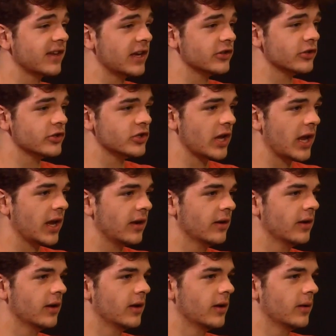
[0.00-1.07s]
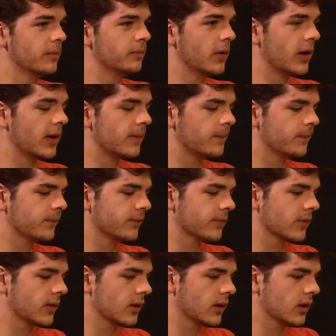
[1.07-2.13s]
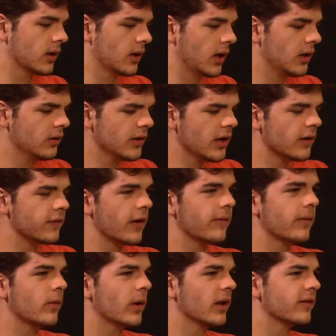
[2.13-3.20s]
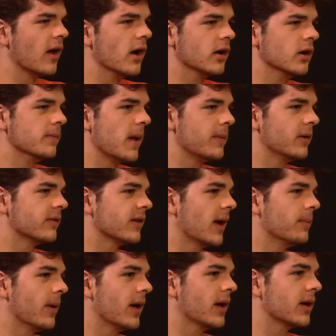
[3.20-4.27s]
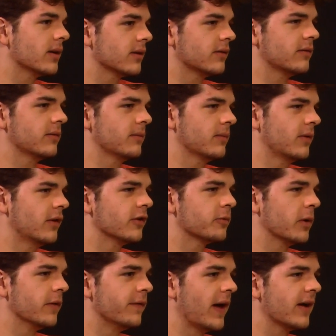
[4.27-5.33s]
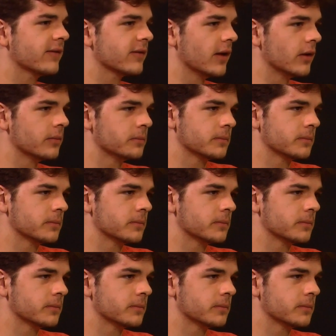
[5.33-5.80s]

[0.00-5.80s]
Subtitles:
station chain, but I don't know. If you ever want a taco, maybe stop by. Hurts pretty fast though.